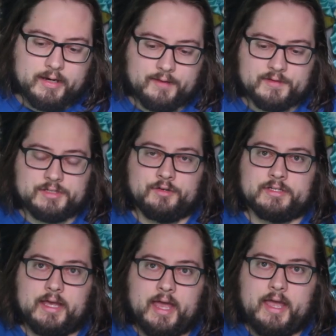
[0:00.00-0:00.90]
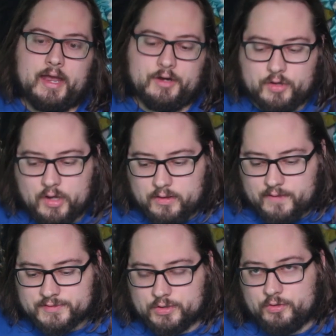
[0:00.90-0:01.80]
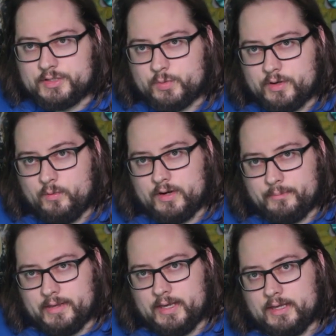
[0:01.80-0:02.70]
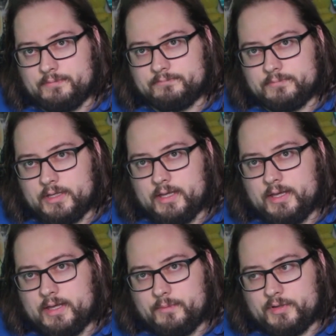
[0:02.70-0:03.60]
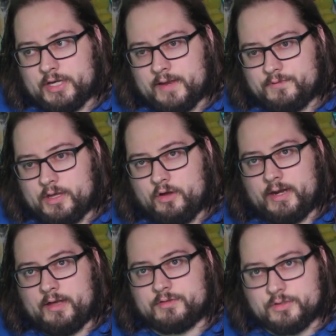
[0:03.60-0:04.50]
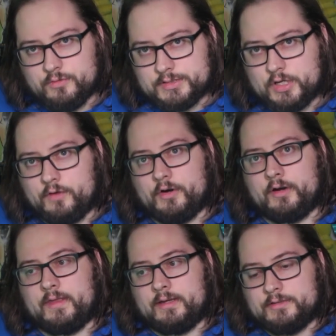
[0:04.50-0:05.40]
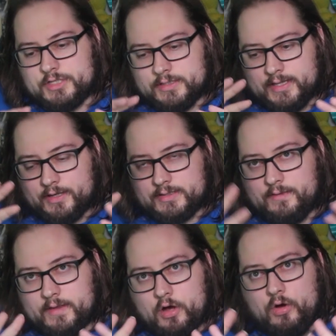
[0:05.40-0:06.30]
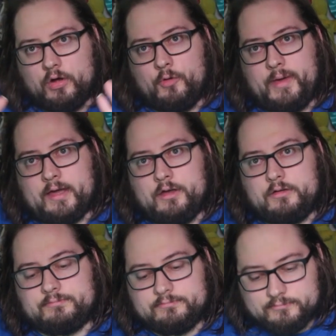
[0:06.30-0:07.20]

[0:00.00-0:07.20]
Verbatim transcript: get the students say, hey, I know you all love school and it's where you want to be, but you have to go now. School's over, and then she tells them they all go back home.